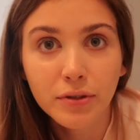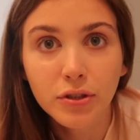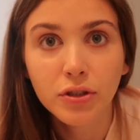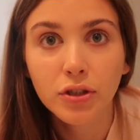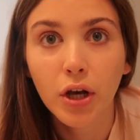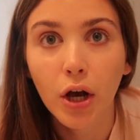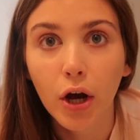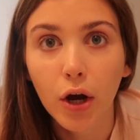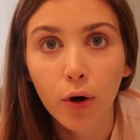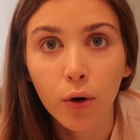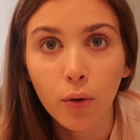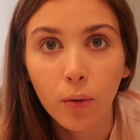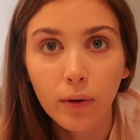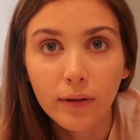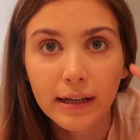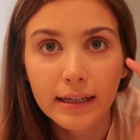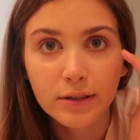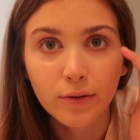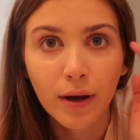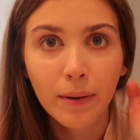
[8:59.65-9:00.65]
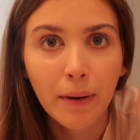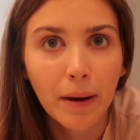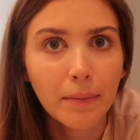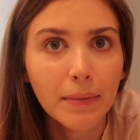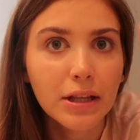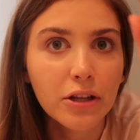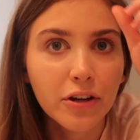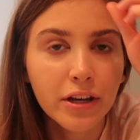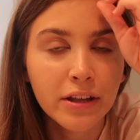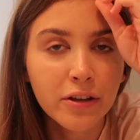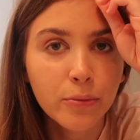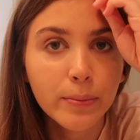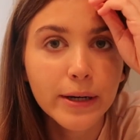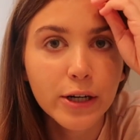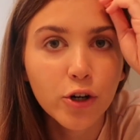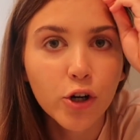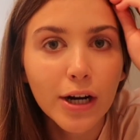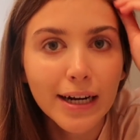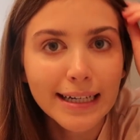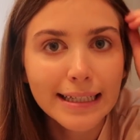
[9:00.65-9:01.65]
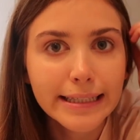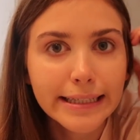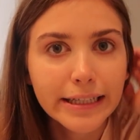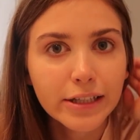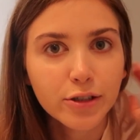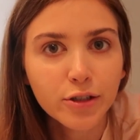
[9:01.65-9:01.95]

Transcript: So that's why I might be looking a little bit crazy.